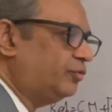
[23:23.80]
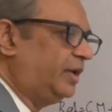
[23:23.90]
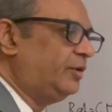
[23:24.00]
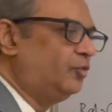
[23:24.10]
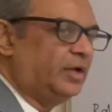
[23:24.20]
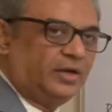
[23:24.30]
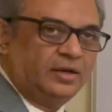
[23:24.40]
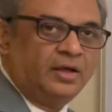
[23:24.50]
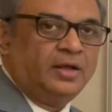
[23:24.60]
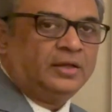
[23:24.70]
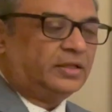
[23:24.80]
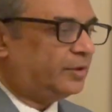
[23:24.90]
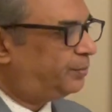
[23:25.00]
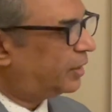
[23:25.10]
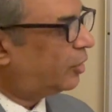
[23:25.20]
very well
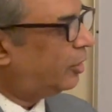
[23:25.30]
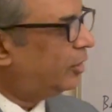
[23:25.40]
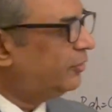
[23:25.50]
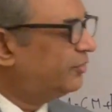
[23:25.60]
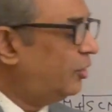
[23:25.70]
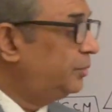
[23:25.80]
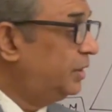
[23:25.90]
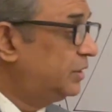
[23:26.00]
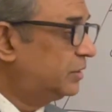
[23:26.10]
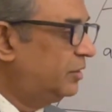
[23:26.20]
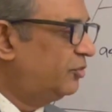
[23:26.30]
that because domination